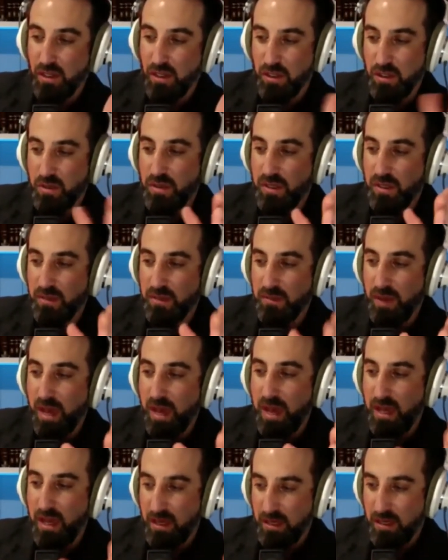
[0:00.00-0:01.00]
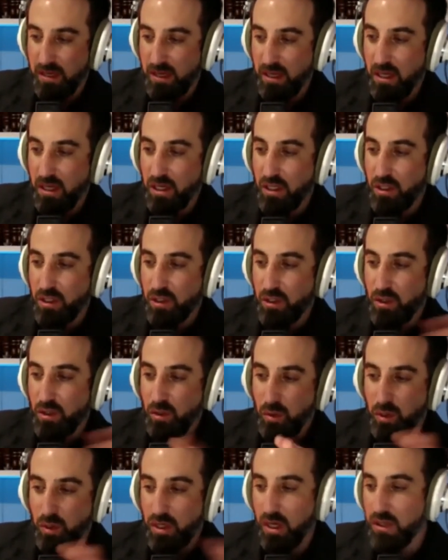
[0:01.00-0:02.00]
you can make
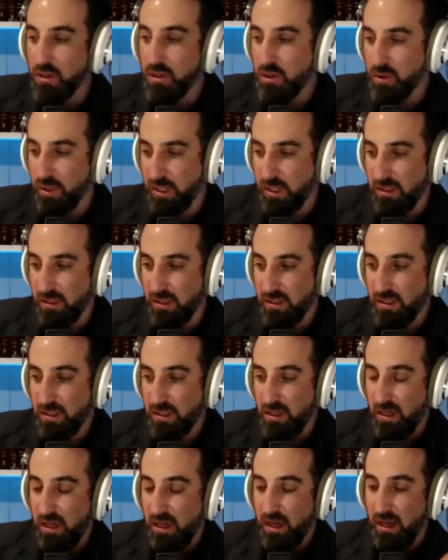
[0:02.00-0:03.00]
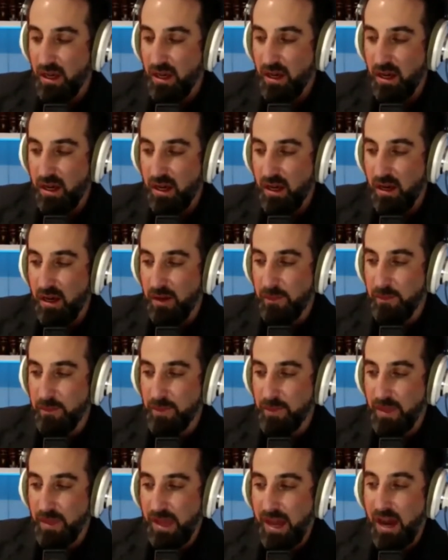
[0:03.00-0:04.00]
two countries
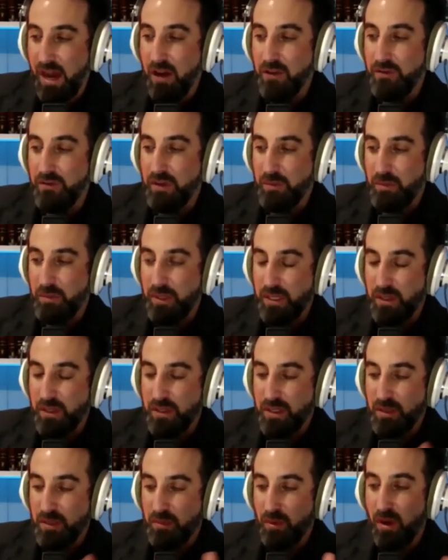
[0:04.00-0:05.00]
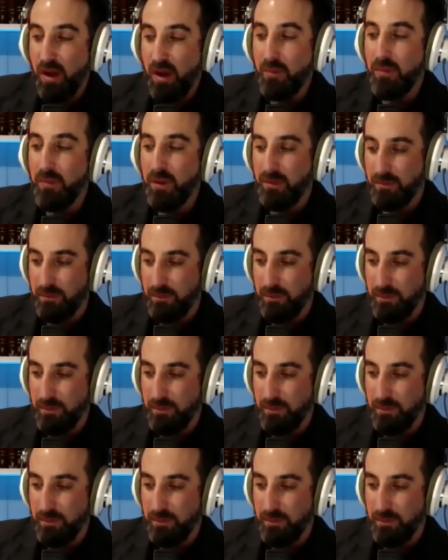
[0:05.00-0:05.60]
out of it. But here's the problem: